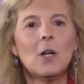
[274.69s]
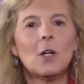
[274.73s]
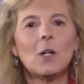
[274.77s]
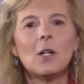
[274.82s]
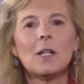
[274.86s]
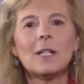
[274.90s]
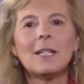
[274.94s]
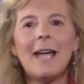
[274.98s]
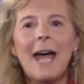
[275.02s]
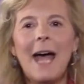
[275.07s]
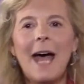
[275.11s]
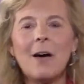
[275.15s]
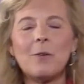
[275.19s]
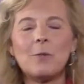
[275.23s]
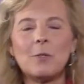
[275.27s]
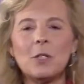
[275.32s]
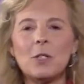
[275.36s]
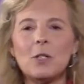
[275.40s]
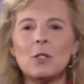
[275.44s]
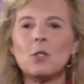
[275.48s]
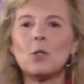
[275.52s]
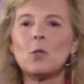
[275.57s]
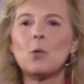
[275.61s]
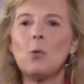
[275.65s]
could count
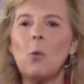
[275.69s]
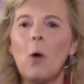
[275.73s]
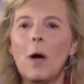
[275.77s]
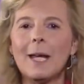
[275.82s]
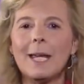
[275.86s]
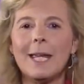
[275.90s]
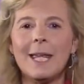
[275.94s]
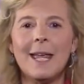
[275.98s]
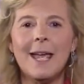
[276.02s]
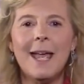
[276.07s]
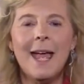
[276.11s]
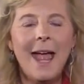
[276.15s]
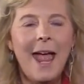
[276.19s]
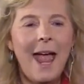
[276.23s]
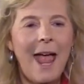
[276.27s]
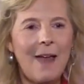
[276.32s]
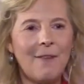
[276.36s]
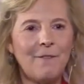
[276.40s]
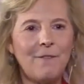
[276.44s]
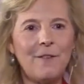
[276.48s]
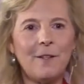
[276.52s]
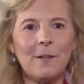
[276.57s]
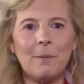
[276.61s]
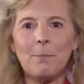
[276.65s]
to 20
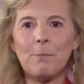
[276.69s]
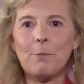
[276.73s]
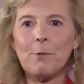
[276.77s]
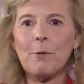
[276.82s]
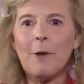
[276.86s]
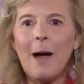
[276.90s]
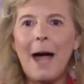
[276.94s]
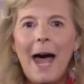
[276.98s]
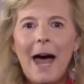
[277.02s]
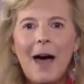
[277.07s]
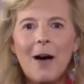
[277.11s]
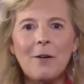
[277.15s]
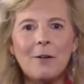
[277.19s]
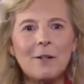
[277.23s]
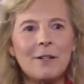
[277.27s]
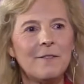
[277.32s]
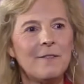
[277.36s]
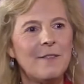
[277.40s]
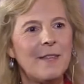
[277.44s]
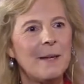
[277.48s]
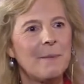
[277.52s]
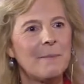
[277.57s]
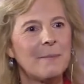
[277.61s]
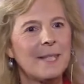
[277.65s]
and feel proud
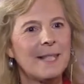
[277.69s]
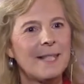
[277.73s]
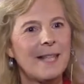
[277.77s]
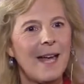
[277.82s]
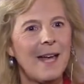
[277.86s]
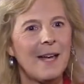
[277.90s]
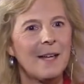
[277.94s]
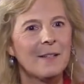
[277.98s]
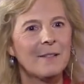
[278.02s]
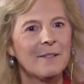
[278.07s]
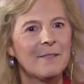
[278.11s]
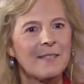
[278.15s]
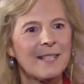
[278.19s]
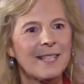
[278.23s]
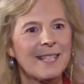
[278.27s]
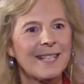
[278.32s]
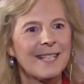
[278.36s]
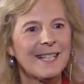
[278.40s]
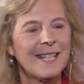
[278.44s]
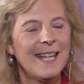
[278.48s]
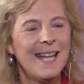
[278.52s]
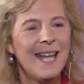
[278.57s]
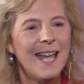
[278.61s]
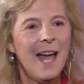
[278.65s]
of themselves.